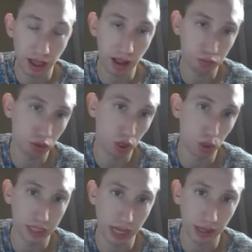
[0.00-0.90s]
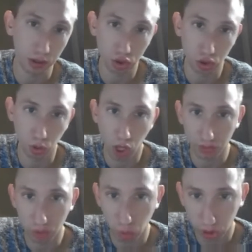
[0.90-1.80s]
roads that goes through all
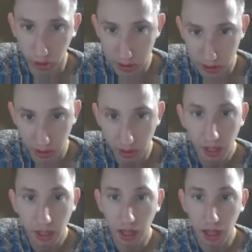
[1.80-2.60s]
of Dorchester.